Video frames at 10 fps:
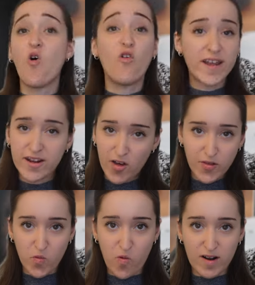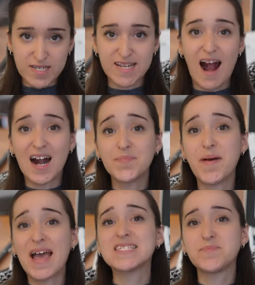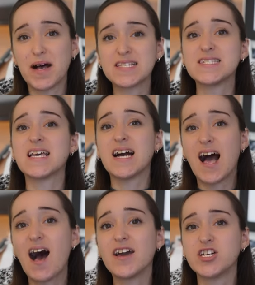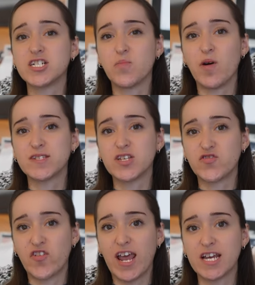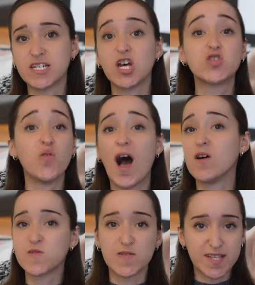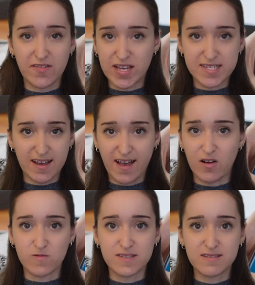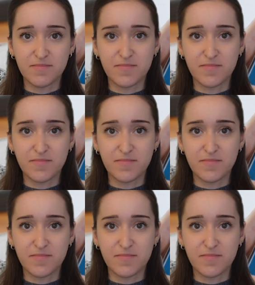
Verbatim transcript: Or in other words, are banks passing a higher deposit rate to household savings accounts?